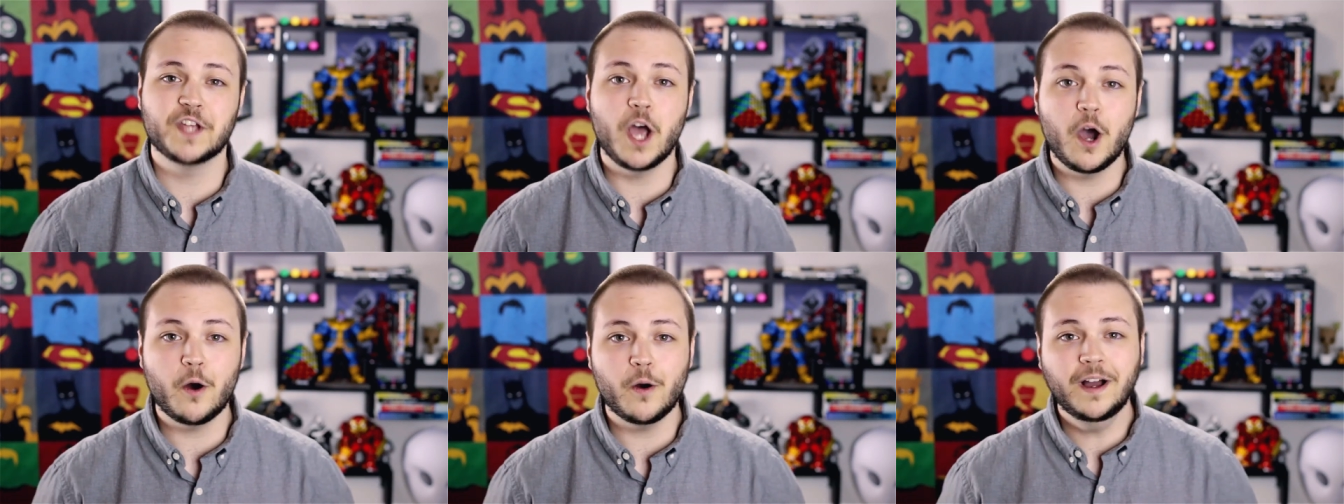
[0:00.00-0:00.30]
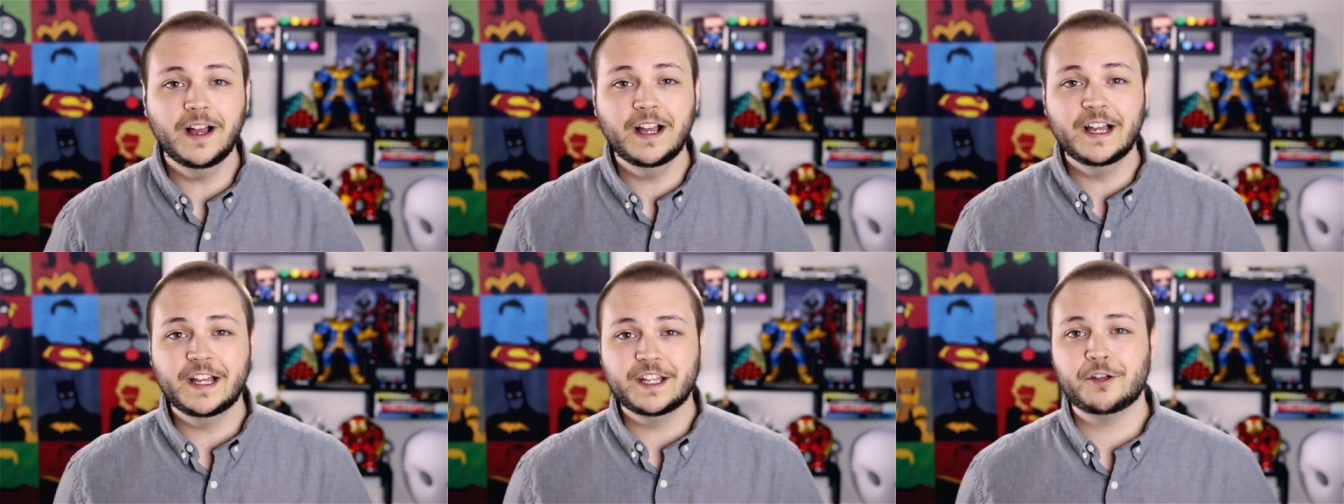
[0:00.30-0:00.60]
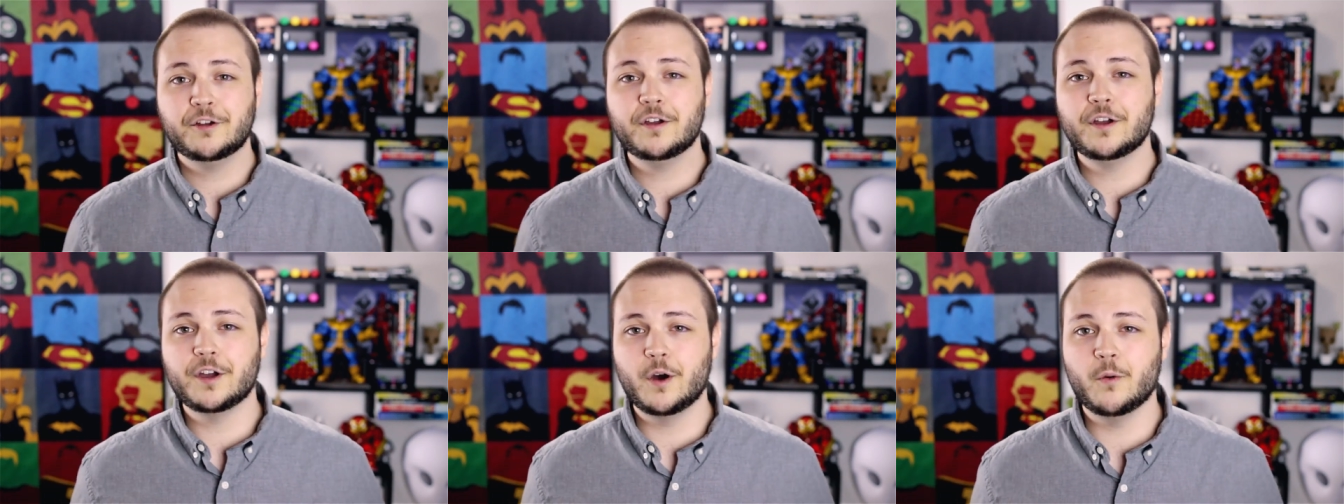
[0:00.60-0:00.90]
So
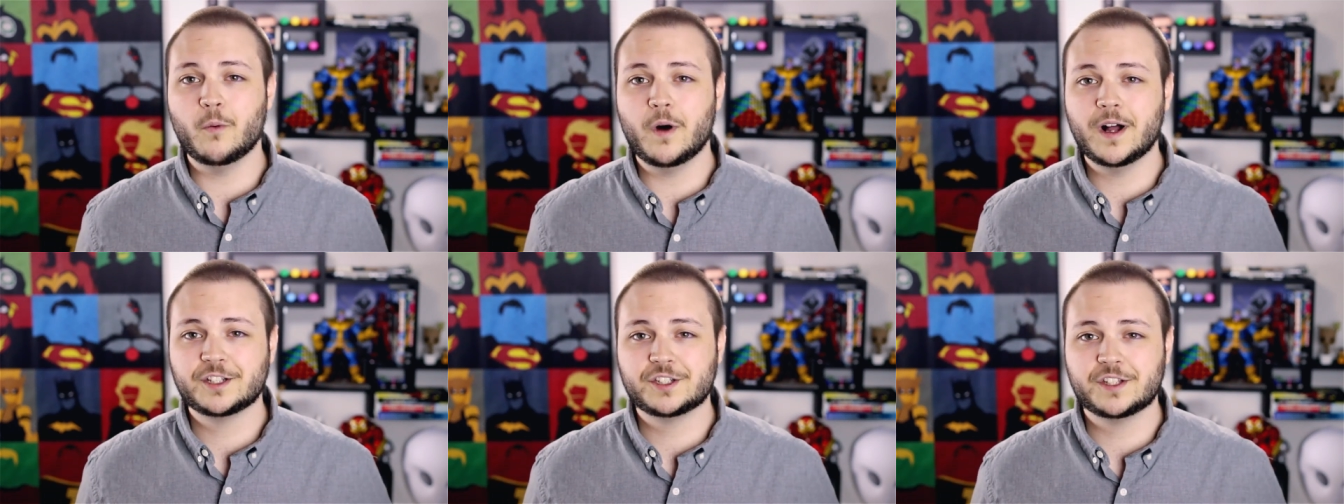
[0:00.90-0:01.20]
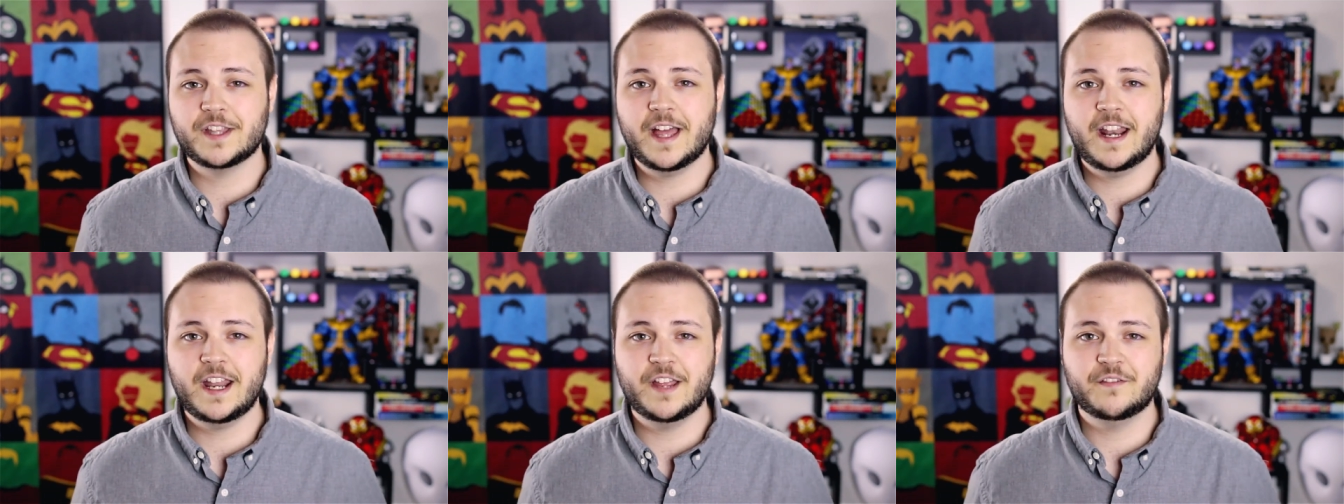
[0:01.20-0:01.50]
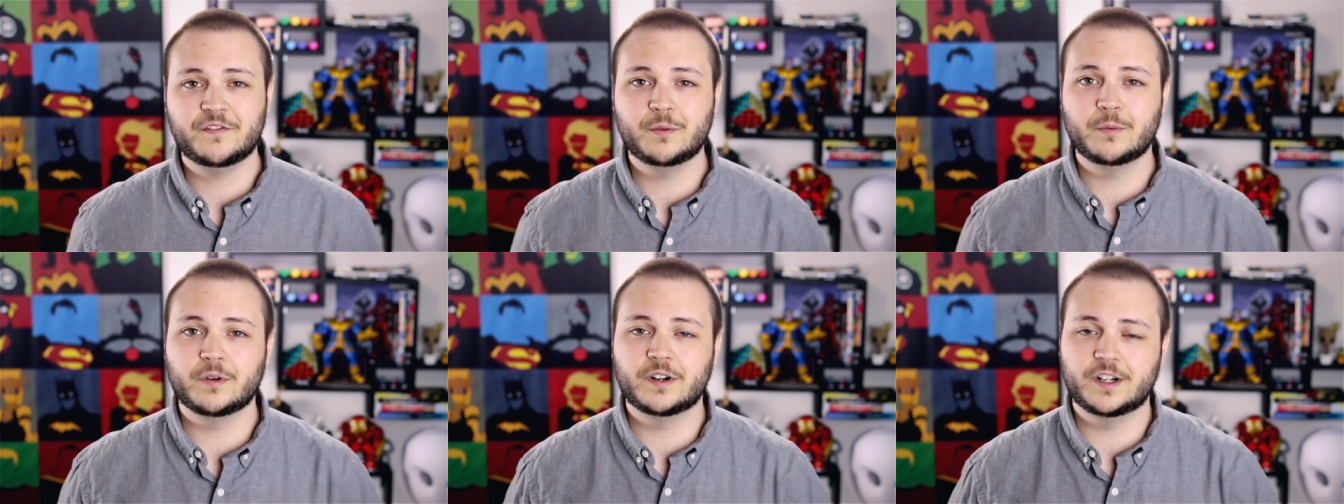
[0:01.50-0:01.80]
you can go watch that
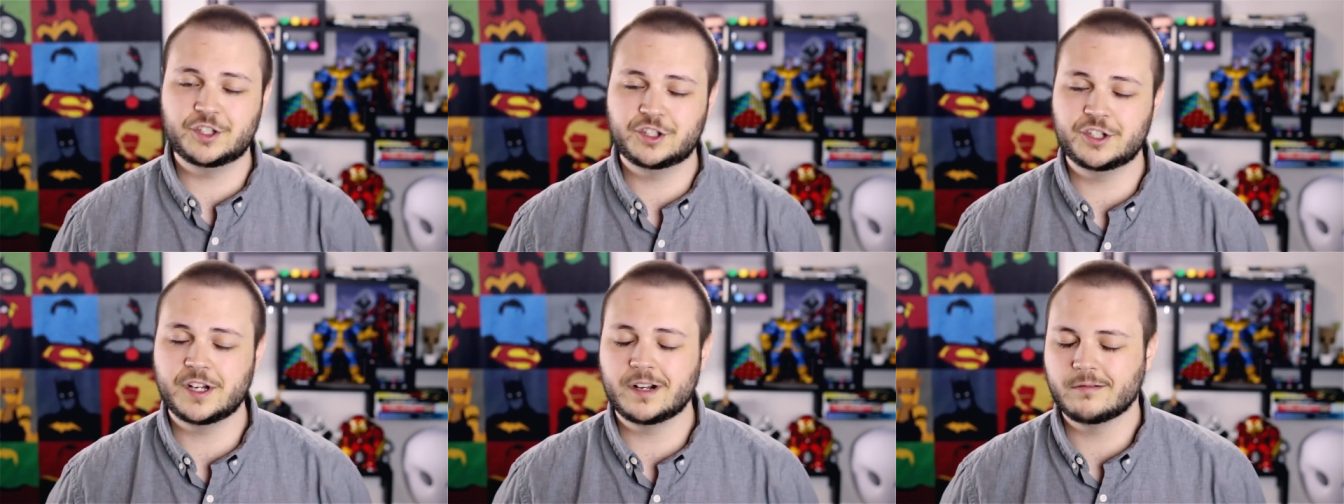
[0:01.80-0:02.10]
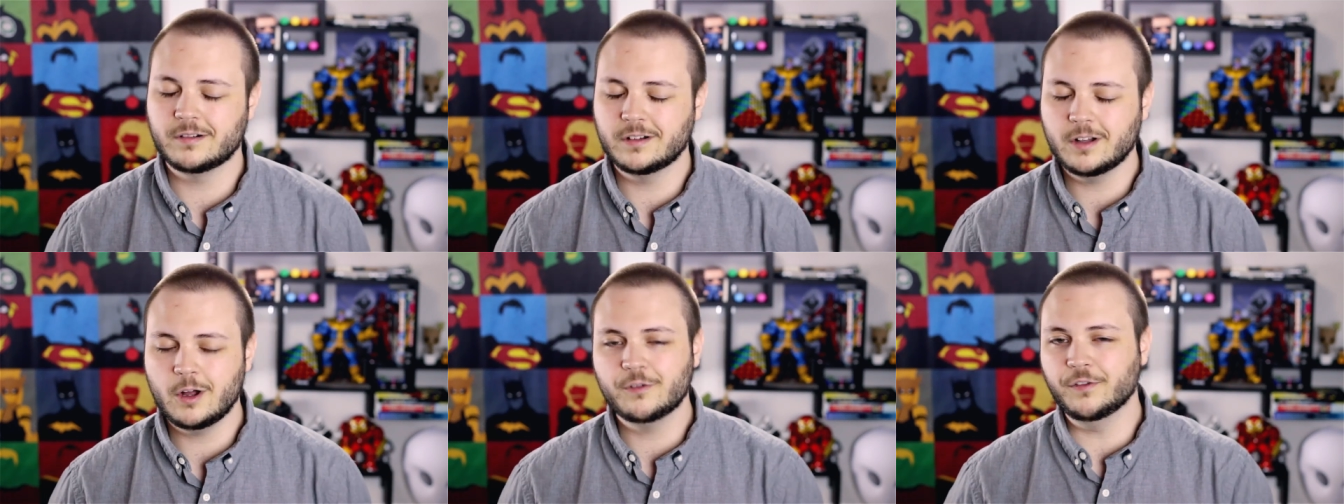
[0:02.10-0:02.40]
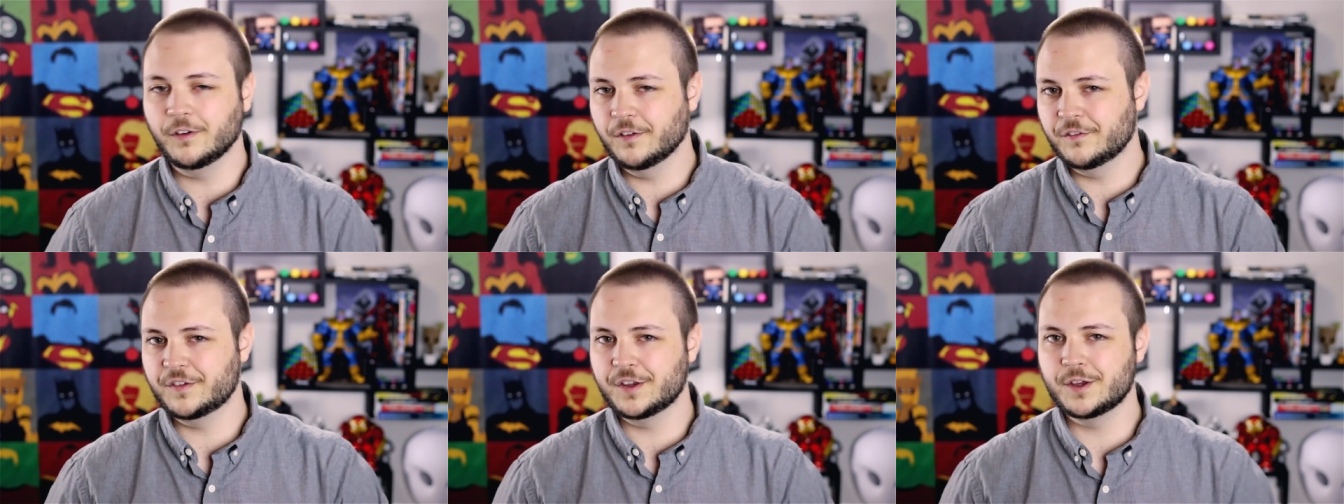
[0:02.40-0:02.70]
if you want a general
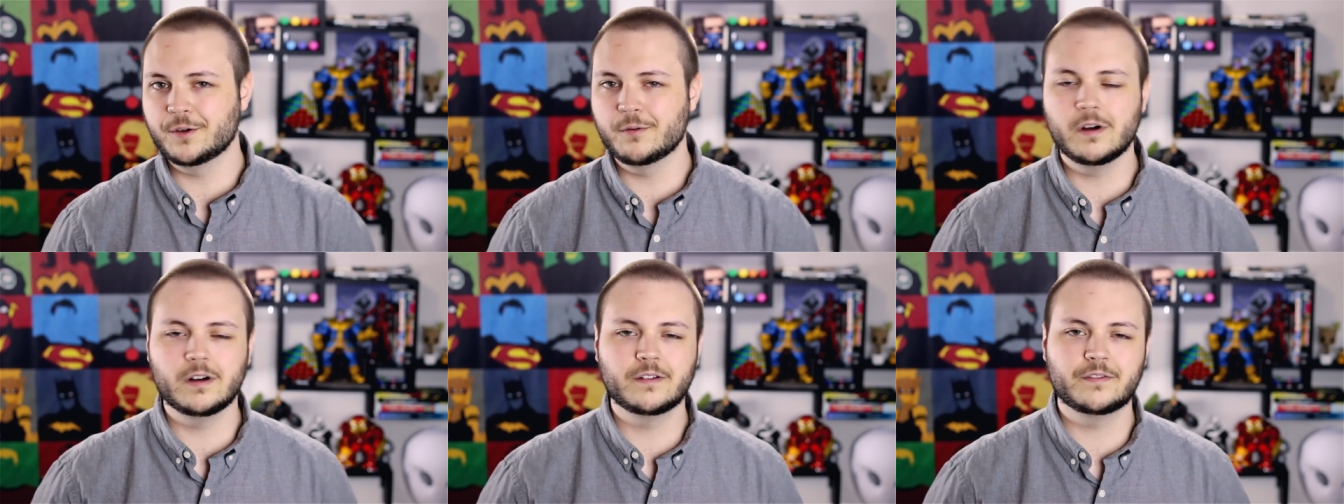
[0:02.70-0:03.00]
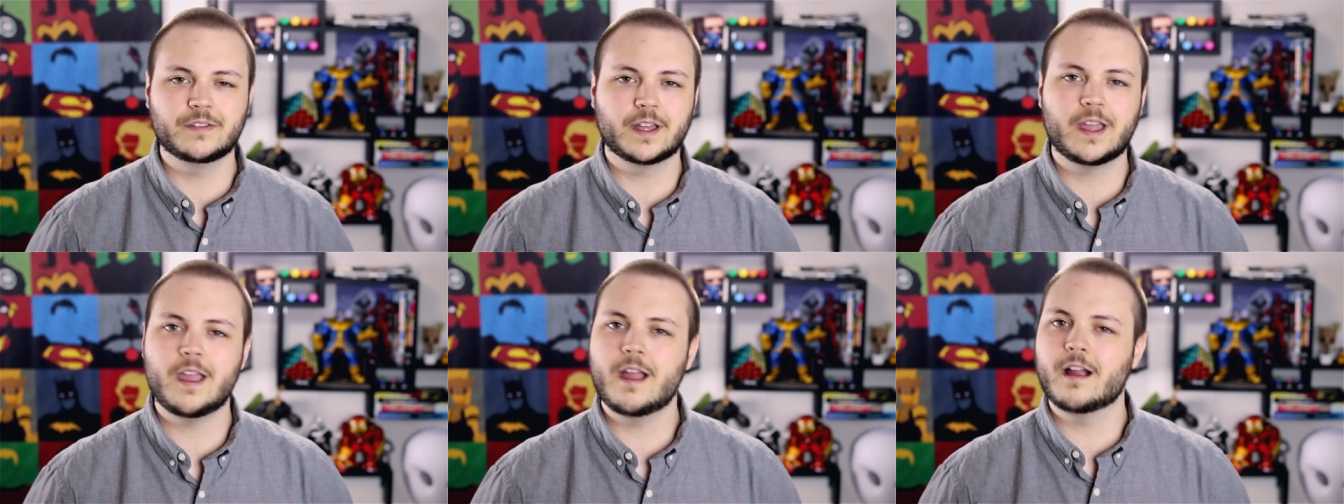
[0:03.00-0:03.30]
overview of the